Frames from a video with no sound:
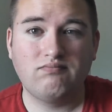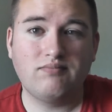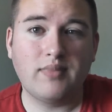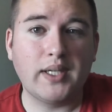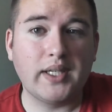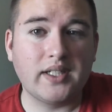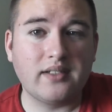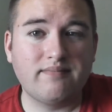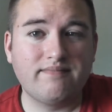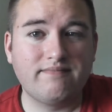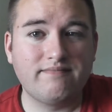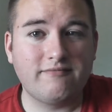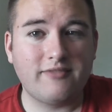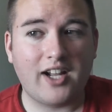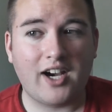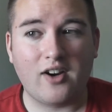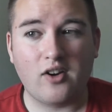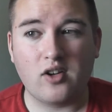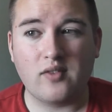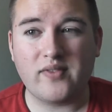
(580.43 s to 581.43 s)
but
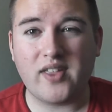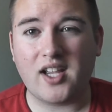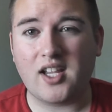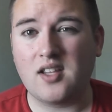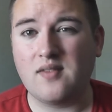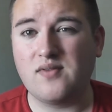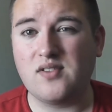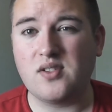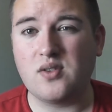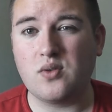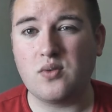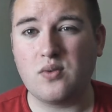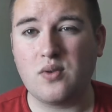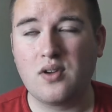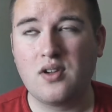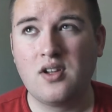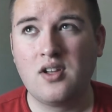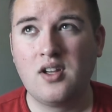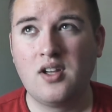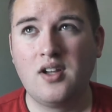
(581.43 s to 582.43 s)
I don't know if that gives
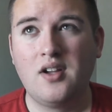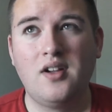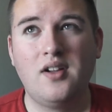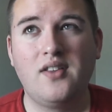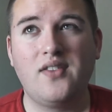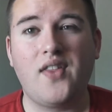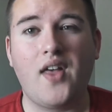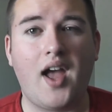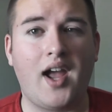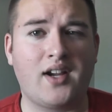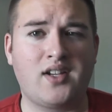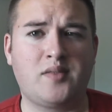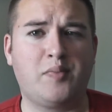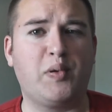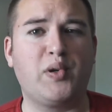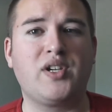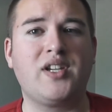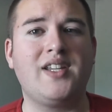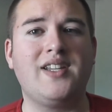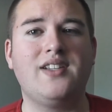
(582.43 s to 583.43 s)
you the
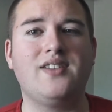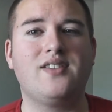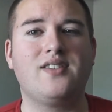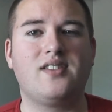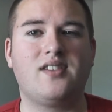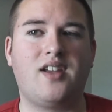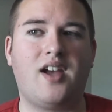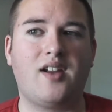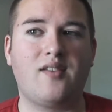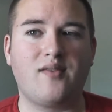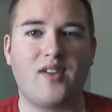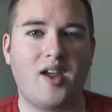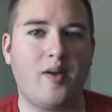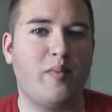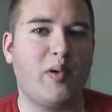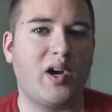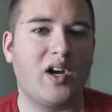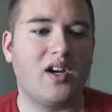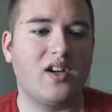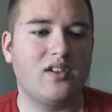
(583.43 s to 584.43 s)
expertise on
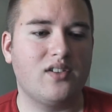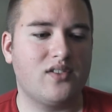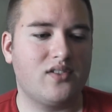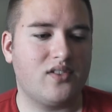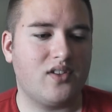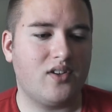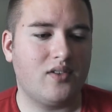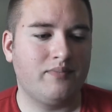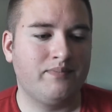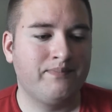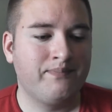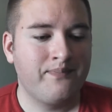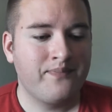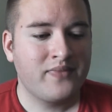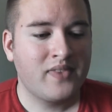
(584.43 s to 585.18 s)
vampires, so